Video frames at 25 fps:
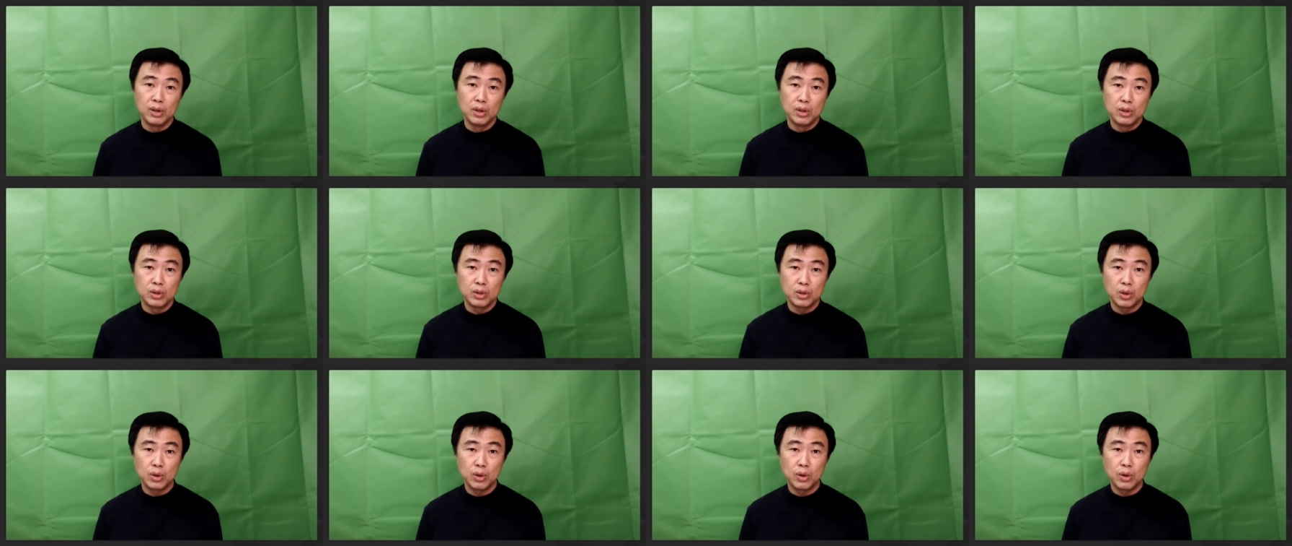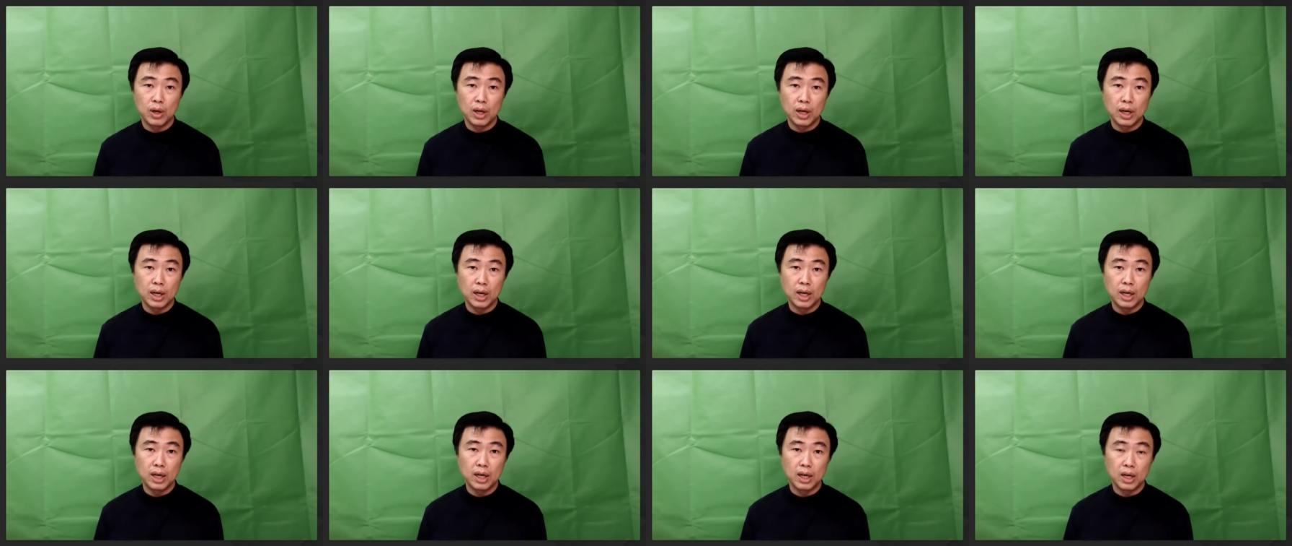So
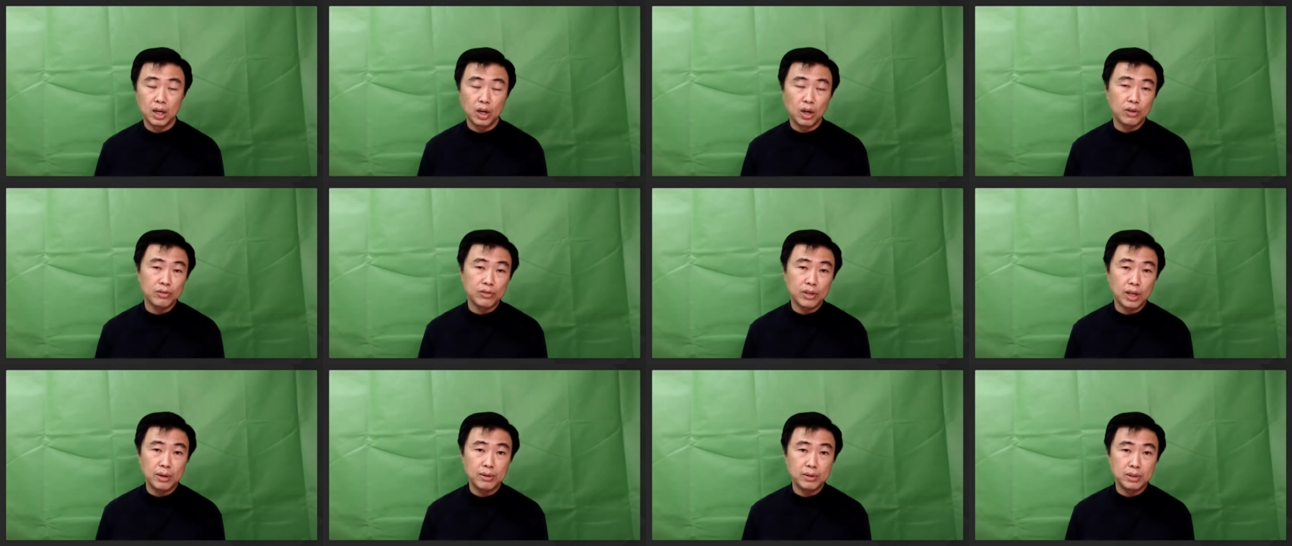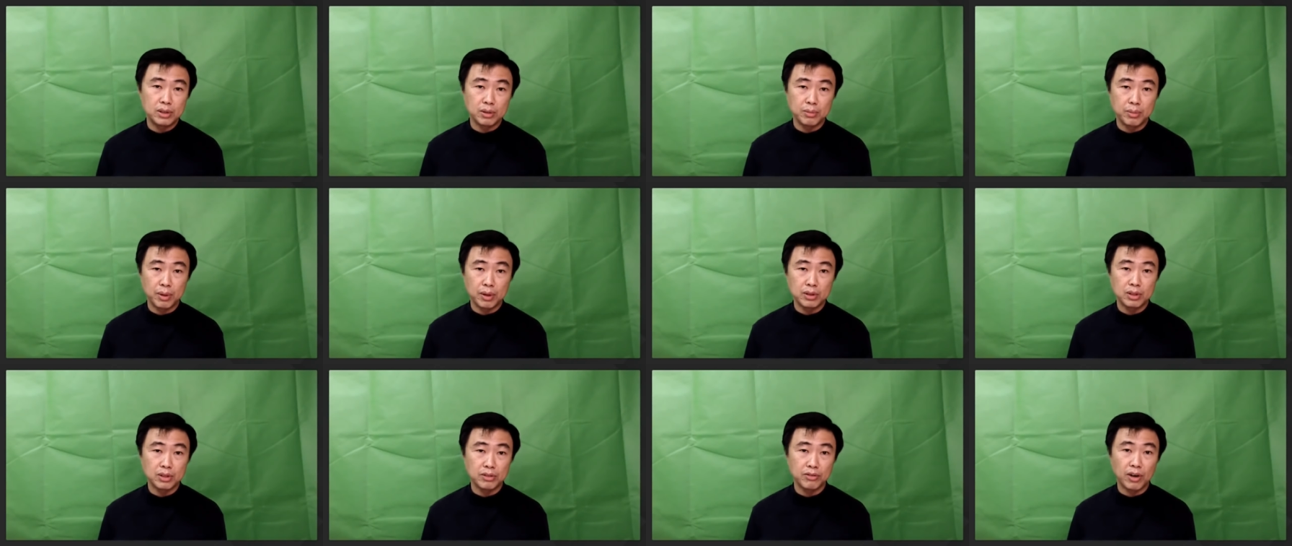uh, a lot of time is
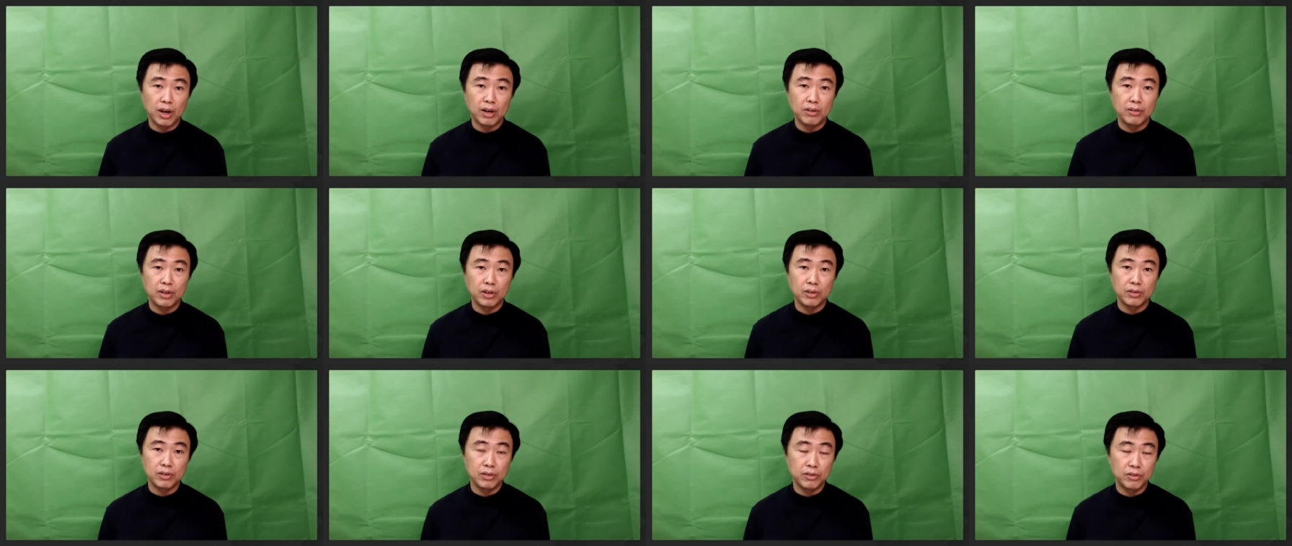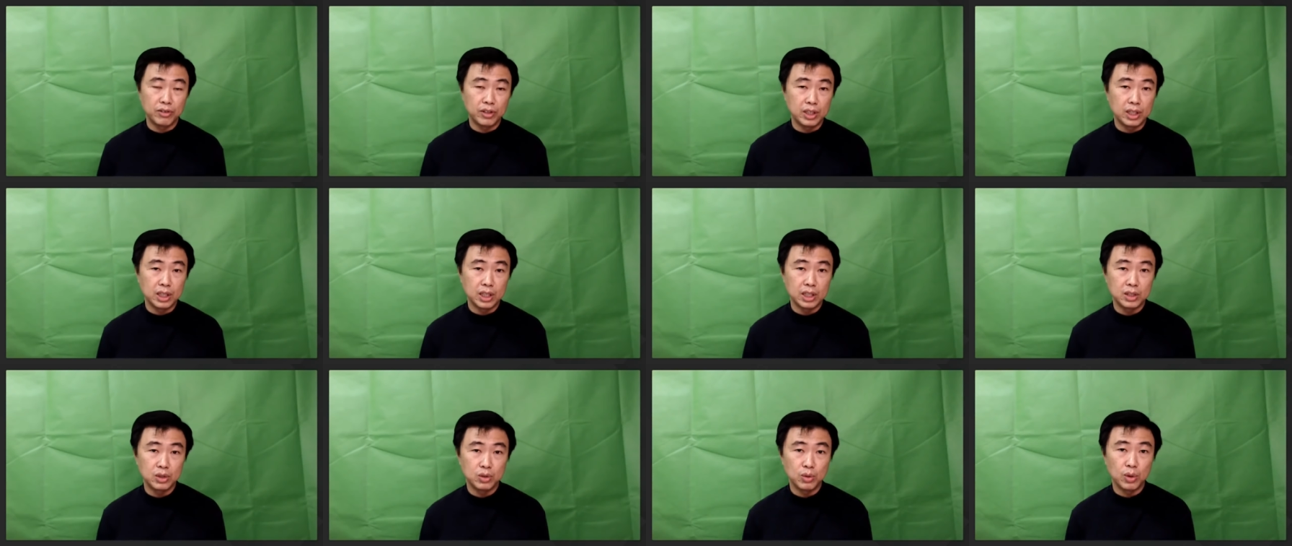about survival of the
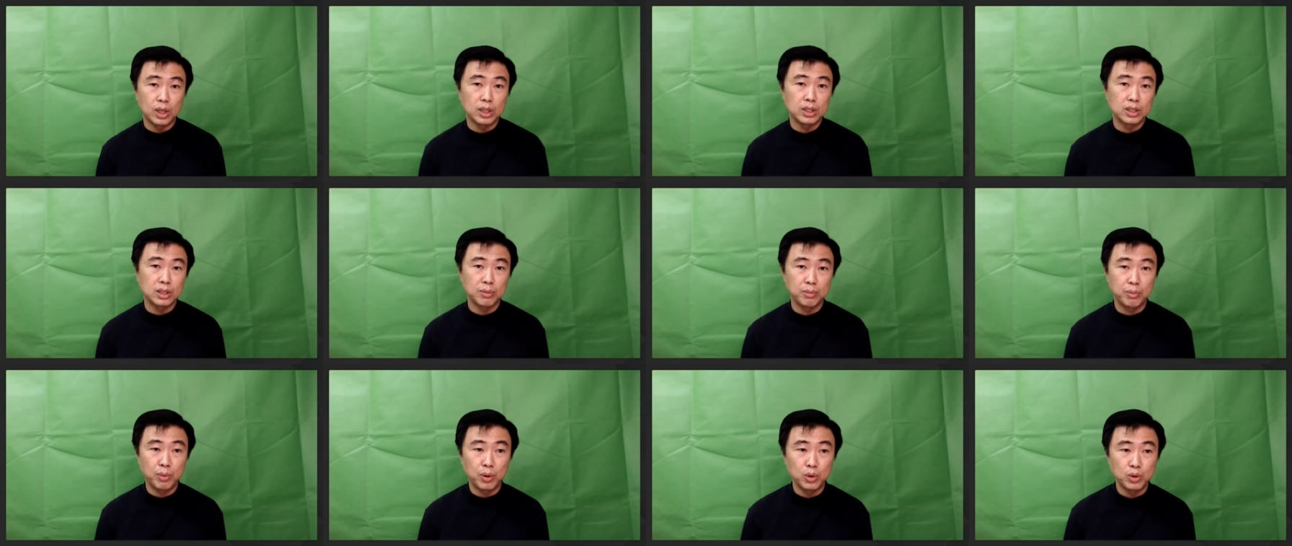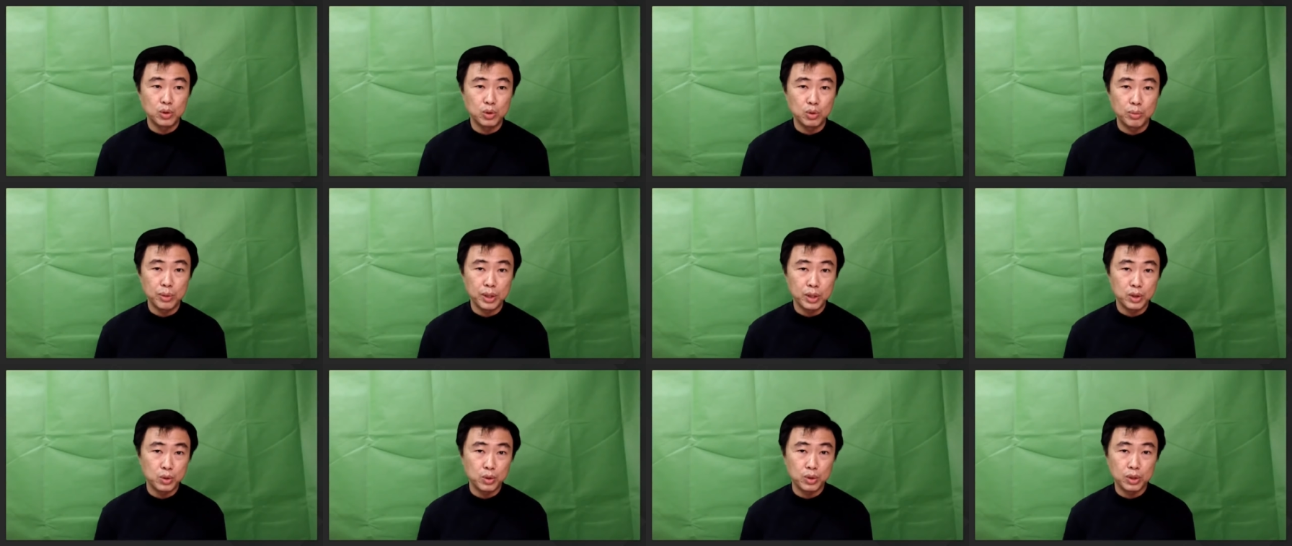fittest. You are supposed to
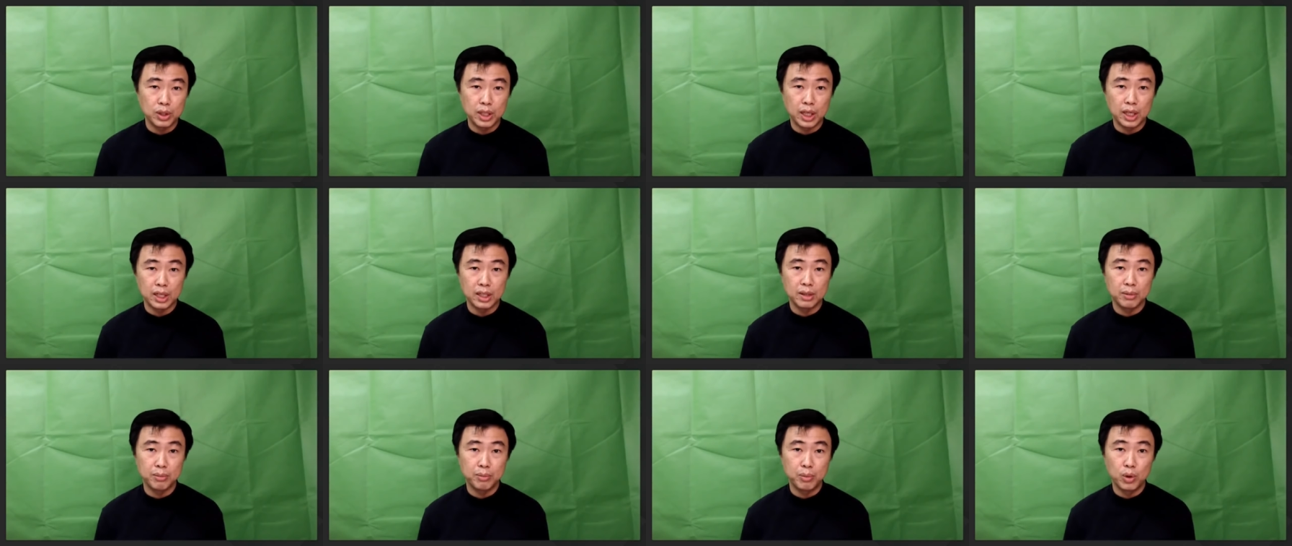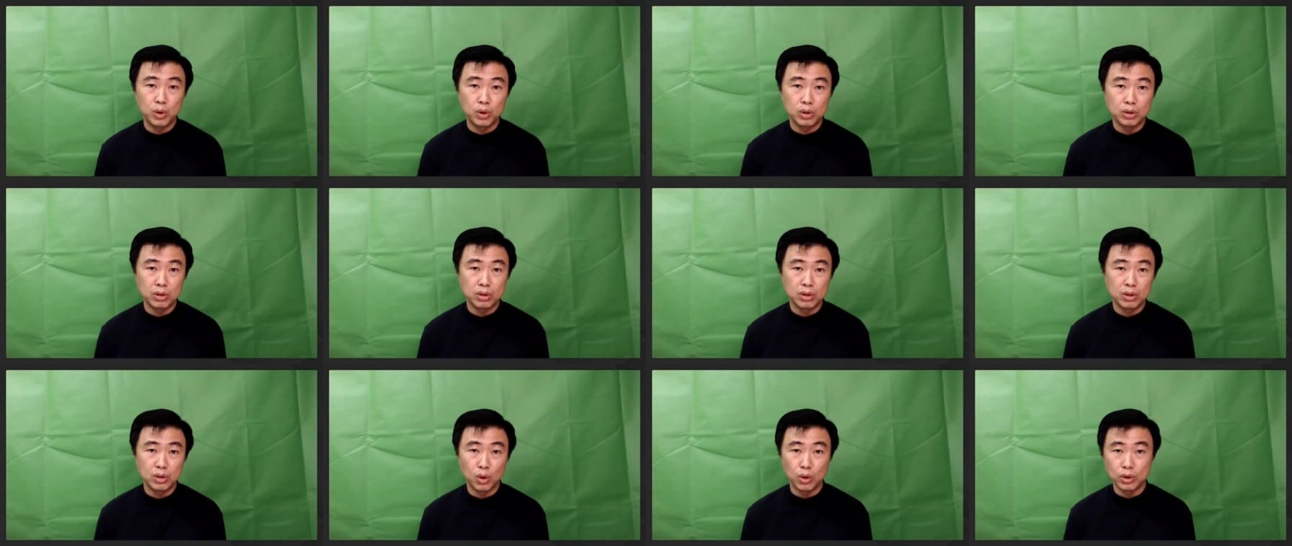make sure that the boat
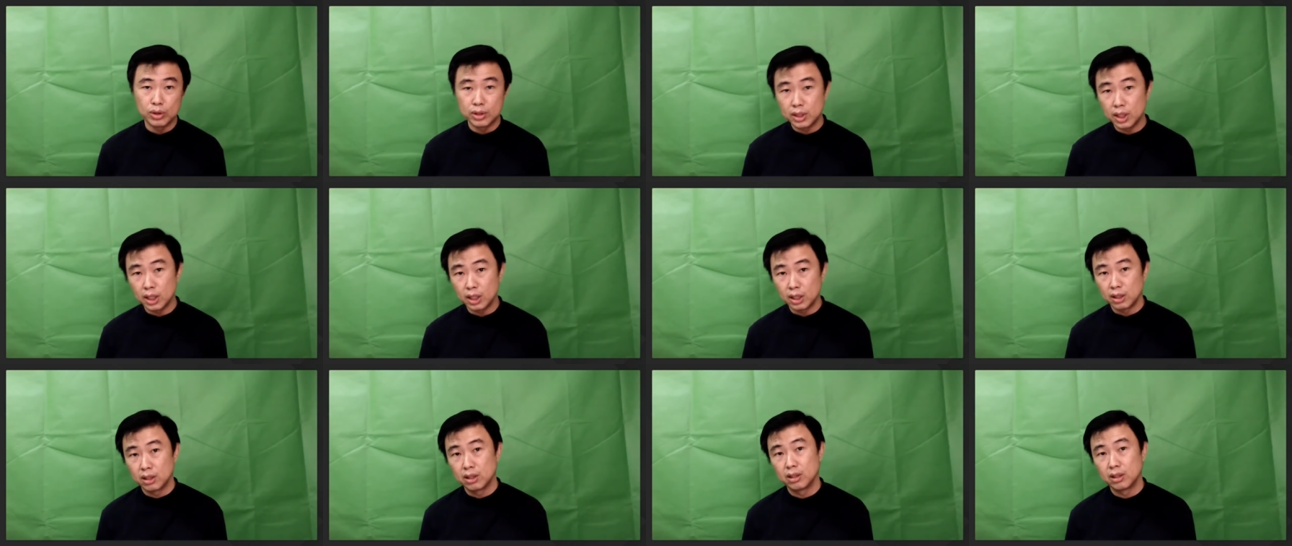don't sink,